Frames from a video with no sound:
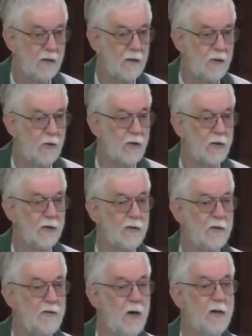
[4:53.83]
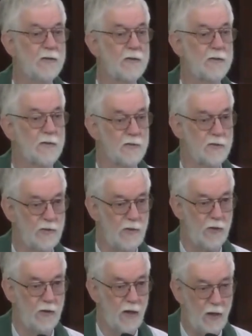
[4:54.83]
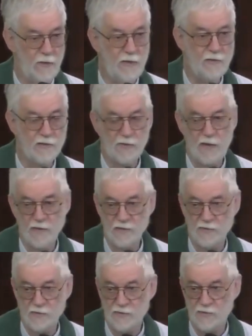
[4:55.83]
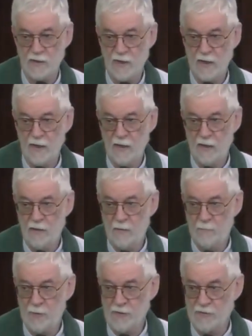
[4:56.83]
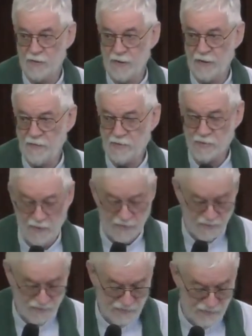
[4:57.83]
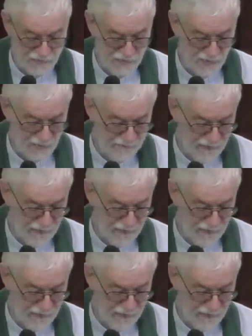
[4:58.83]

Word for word: Look not to your own interests, but to the interests of